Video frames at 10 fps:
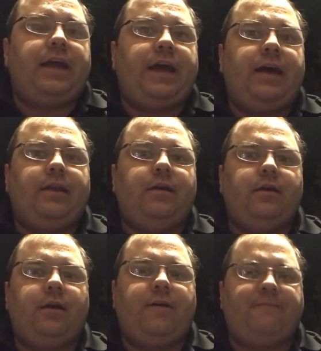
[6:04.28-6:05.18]
had
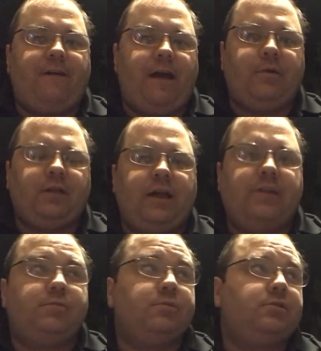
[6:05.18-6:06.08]

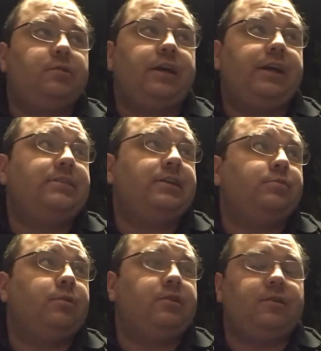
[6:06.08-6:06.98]
fiberglass, which I guess
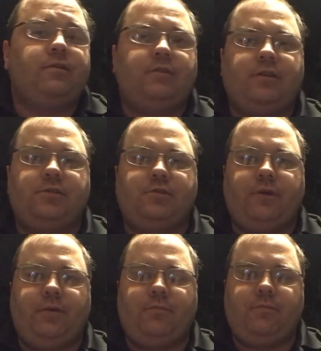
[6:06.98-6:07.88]
that's what the
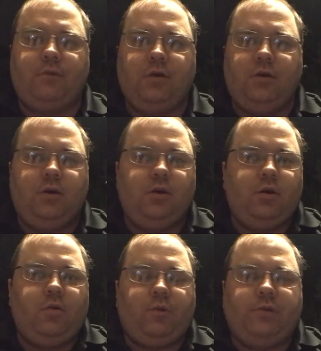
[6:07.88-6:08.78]
screen
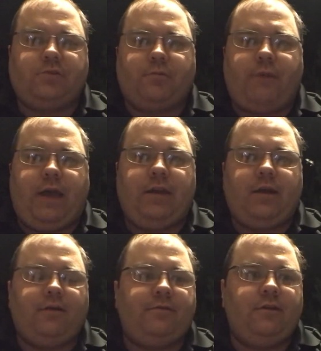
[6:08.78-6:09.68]
windows are made
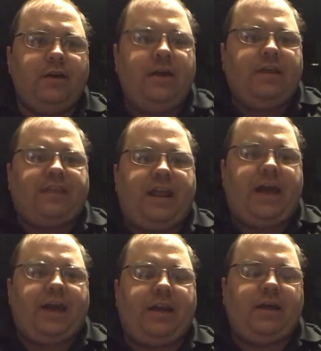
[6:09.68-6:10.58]
of, that
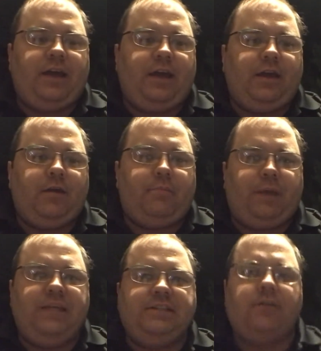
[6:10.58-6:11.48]
had a
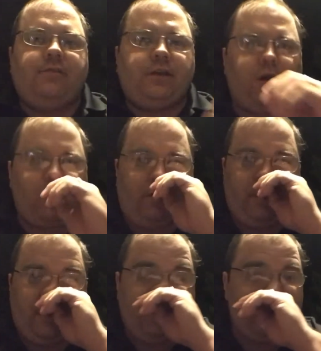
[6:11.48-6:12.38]
piece of it on
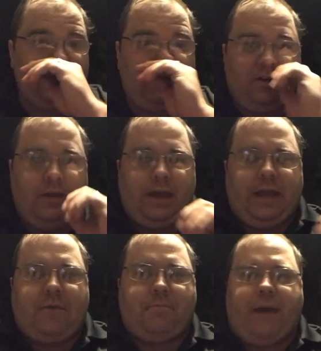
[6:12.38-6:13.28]
there,
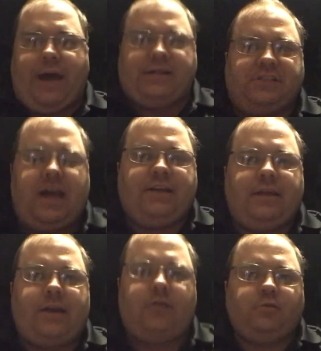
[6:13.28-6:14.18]
and it matched
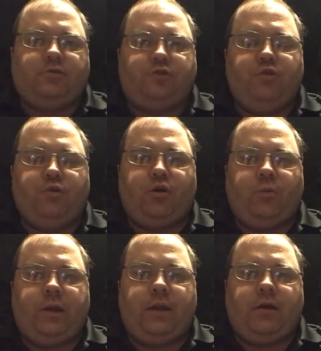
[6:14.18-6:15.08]
identical to her
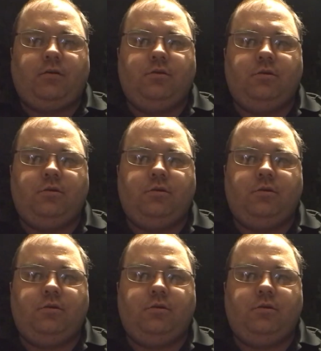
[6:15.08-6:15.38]
window.